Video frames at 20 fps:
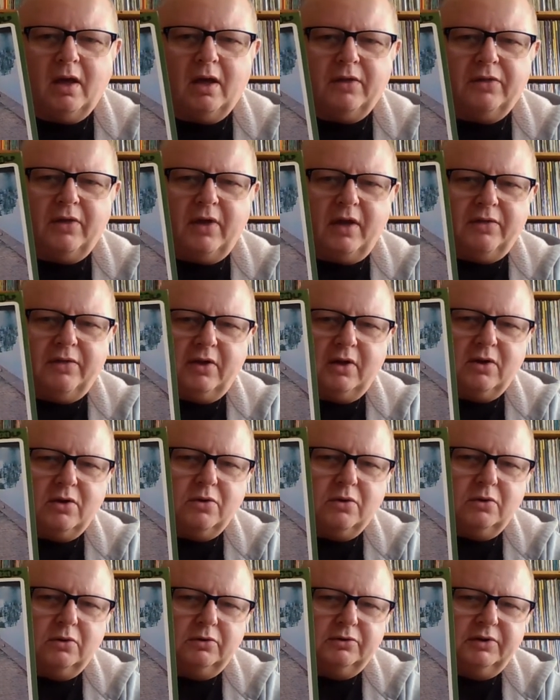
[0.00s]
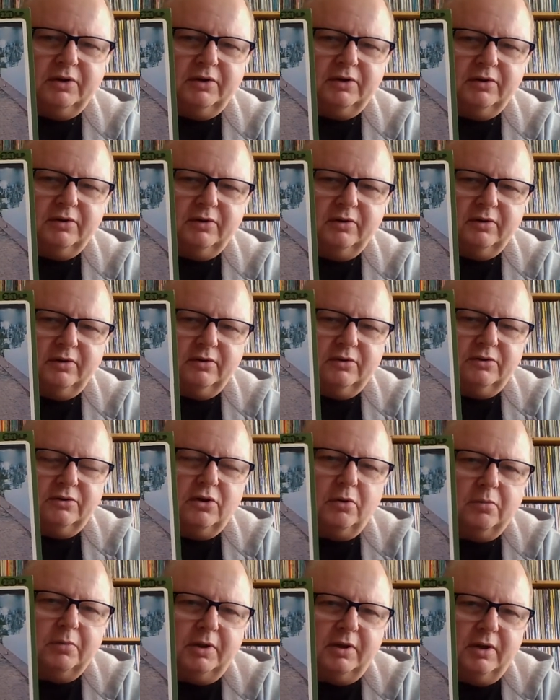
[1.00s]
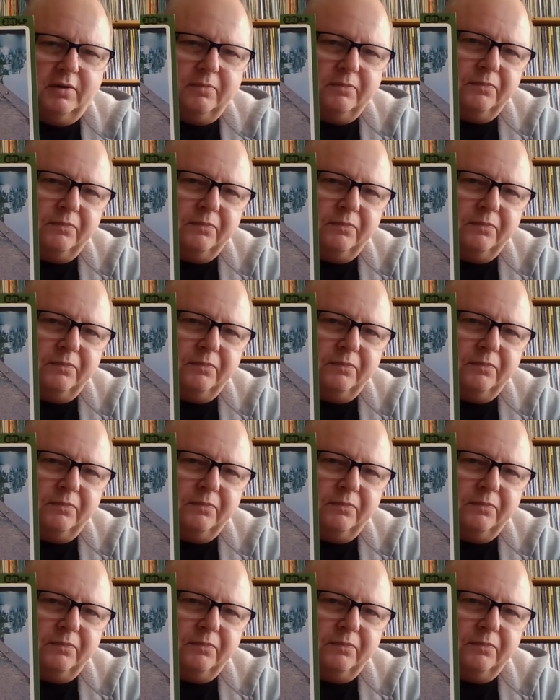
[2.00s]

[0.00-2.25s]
There they called it Tommy,